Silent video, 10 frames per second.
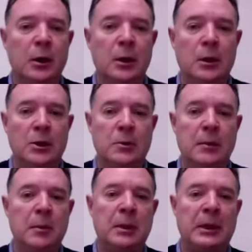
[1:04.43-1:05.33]
that's
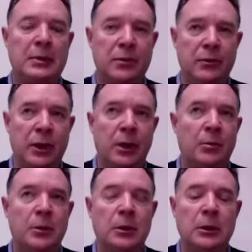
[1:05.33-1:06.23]
maybe being
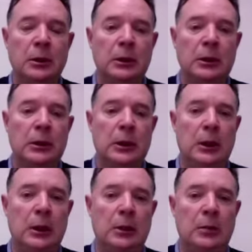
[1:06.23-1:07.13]
developed,
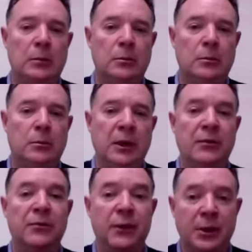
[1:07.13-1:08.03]

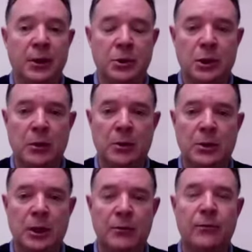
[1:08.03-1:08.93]
being funded, shall we
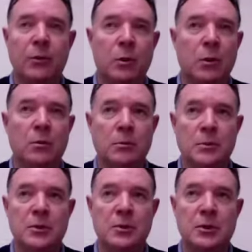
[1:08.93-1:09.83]
say, for
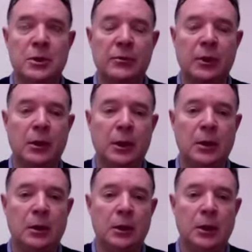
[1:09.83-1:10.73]
specifically
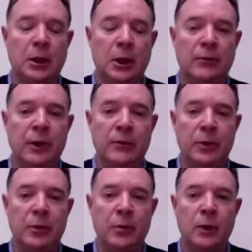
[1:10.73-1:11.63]
in the event of an
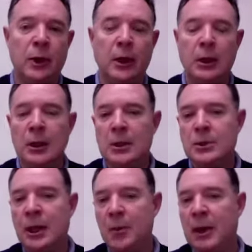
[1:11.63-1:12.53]
earthquake. It's
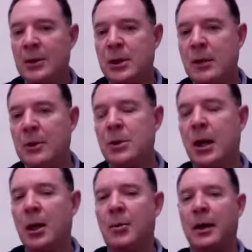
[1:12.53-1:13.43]
not a bad time to
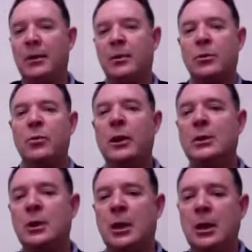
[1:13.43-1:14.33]
talk about earthquake
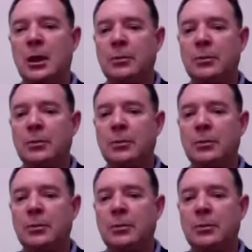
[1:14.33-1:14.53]
today.